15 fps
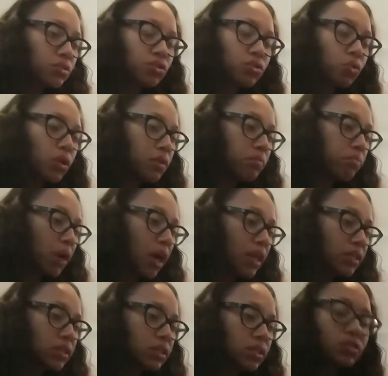twenty
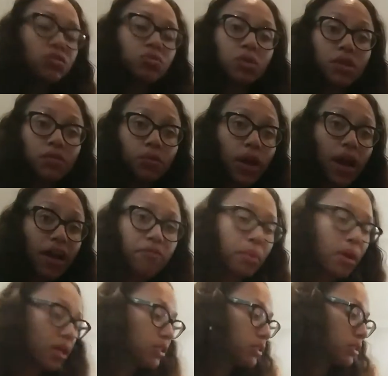pints, and twenty-four half
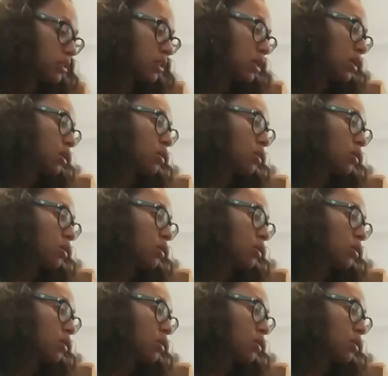pints,